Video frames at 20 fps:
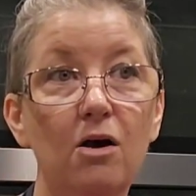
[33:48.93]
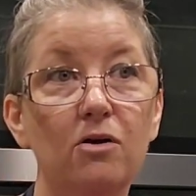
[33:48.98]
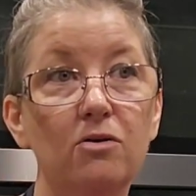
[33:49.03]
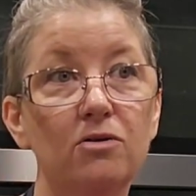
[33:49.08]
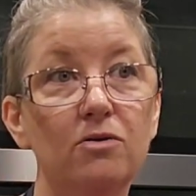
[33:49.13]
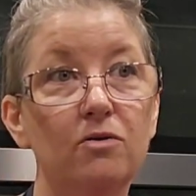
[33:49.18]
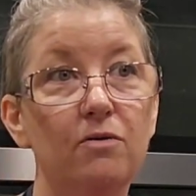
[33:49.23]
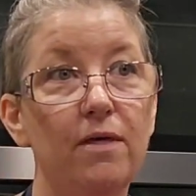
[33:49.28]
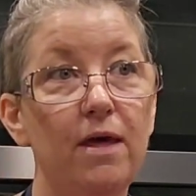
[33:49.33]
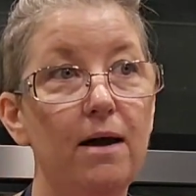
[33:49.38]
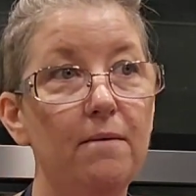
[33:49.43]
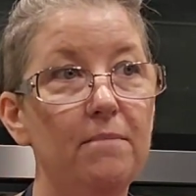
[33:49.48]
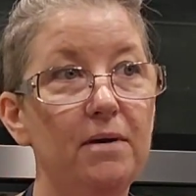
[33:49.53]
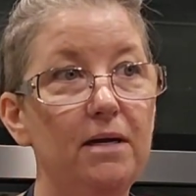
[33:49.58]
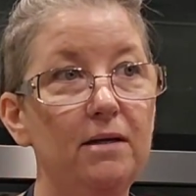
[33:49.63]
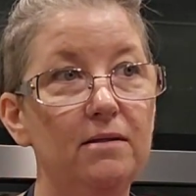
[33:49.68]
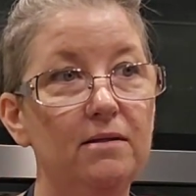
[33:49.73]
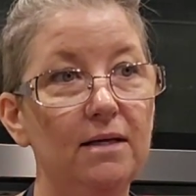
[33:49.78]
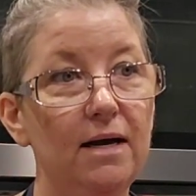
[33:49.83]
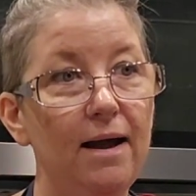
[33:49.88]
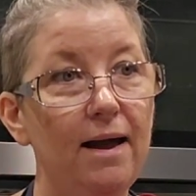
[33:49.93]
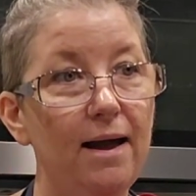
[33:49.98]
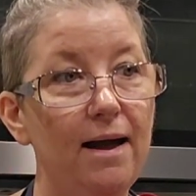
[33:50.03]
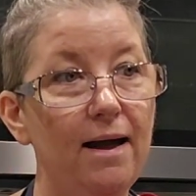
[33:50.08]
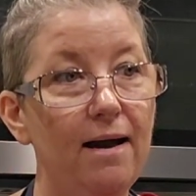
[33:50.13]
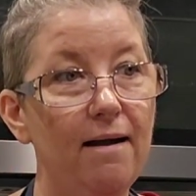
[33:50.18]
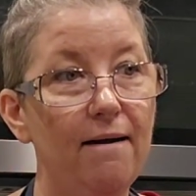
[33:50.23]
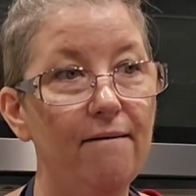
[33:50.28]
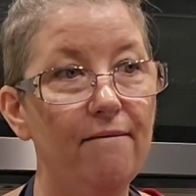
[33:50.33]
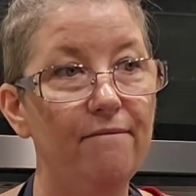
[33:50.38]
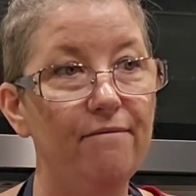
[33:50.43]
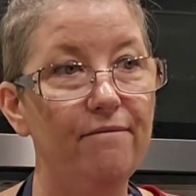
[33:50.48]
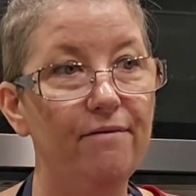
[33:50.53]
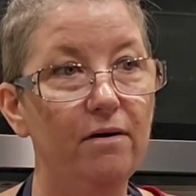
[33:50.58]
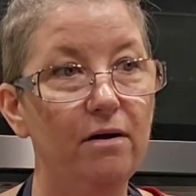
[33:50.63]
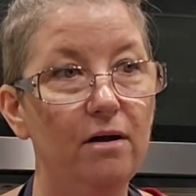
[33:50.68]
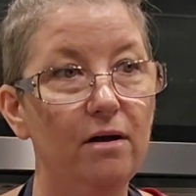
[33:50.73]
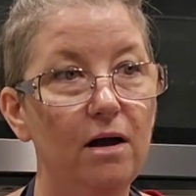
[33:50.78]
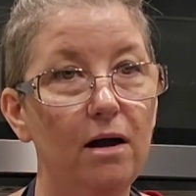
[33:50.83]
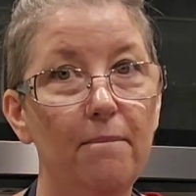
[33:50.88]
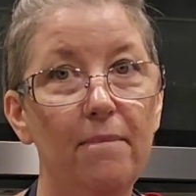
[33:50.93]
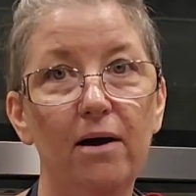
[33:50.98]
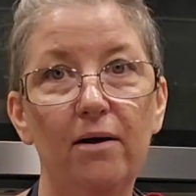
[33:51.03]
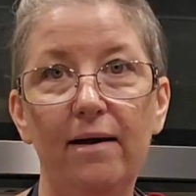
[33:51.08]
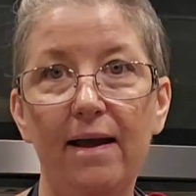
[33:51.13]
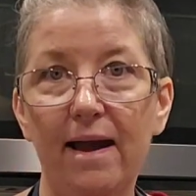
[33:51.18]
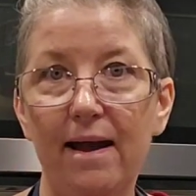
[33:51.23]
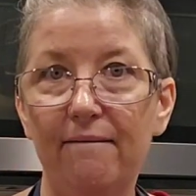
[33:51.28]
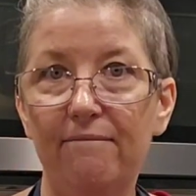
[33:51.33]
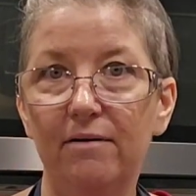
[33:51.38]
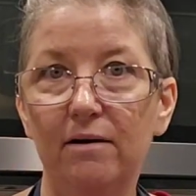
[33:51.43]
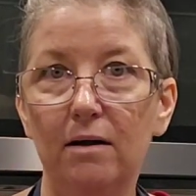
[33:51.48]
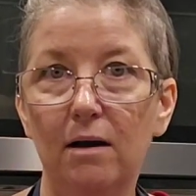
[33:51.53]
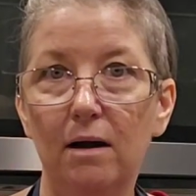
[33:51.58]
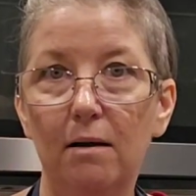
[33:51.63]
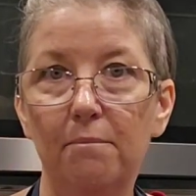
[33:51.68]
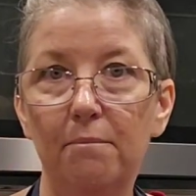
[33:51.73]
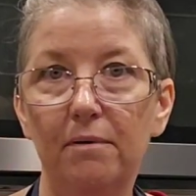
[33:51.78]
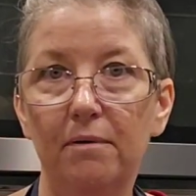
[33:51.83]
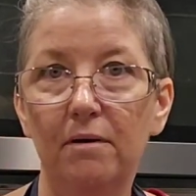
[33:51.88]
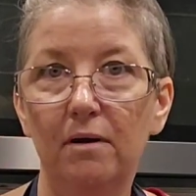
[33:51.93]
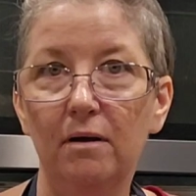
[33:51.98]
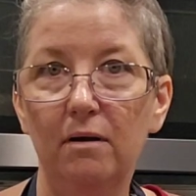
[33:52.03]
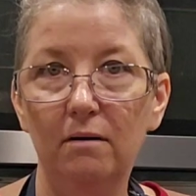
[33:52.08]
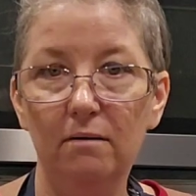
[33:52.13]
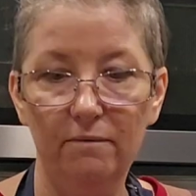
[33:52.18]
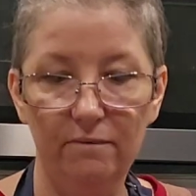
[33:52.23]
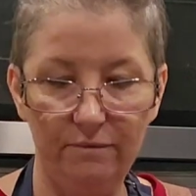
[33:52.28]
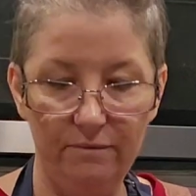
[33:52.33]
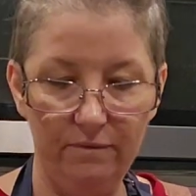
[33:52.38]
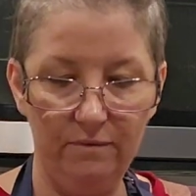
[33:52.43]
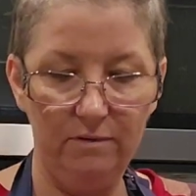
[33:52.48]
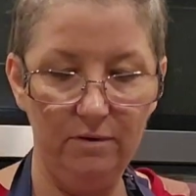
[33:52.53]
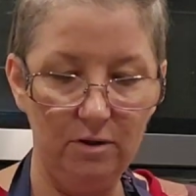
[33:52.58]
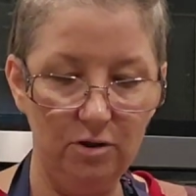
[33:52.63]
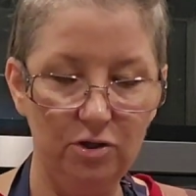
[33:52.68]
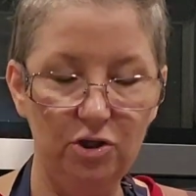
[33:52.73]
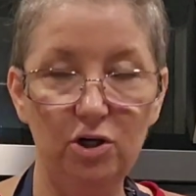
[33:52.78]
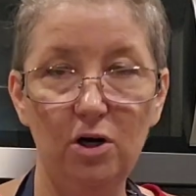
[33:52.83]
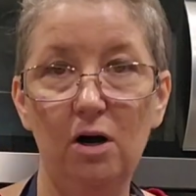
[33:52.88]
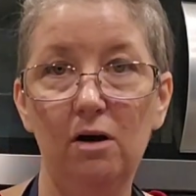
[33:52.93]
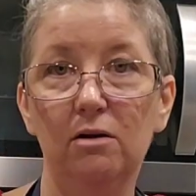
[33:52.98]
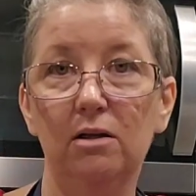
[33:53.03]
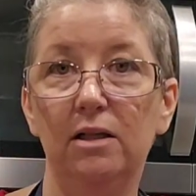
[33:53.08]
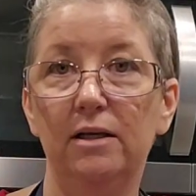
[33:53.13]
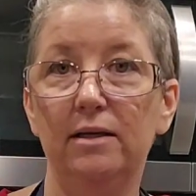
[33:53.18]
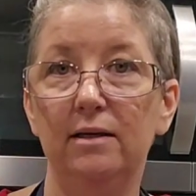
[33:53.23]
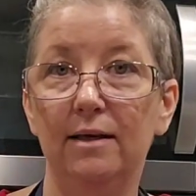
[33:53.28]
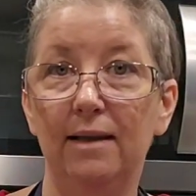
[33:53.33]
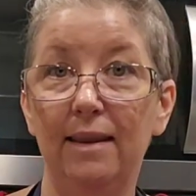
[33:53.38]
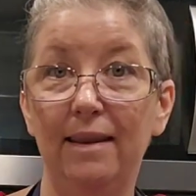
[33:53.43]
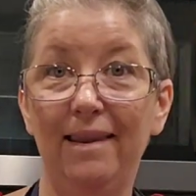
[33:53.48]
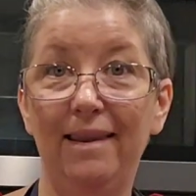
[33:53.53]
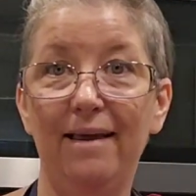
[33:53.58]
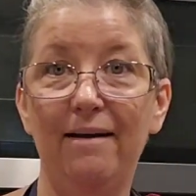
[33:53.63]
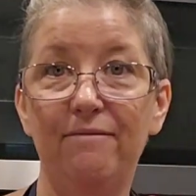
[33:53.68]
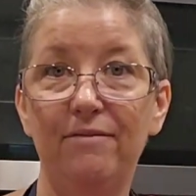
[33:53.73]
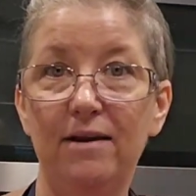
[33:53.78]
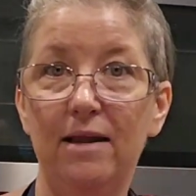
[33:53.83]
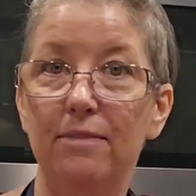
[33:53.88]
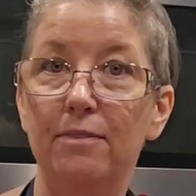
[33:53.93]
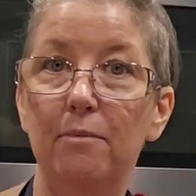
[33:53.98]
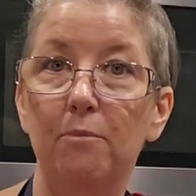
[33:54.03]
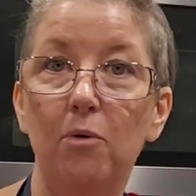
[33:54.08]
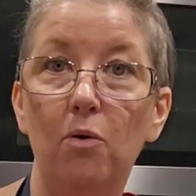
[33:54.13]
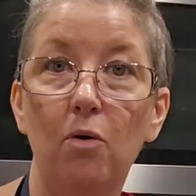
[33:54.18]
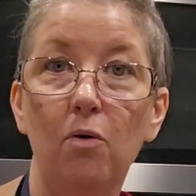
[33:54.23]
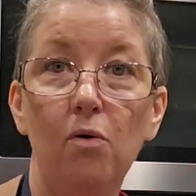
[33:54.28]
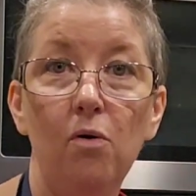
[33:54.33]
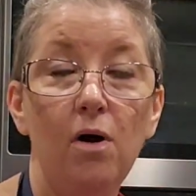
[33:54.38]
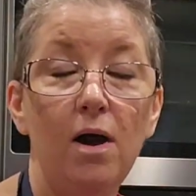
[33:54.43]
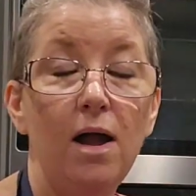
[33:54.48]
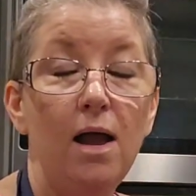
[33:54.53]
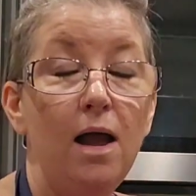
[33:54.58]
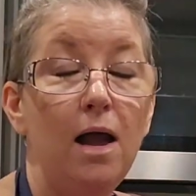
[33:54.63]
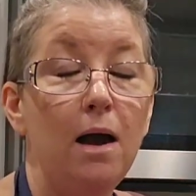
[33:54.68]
So that means I have about a half a cup of chocolate left in the bowl.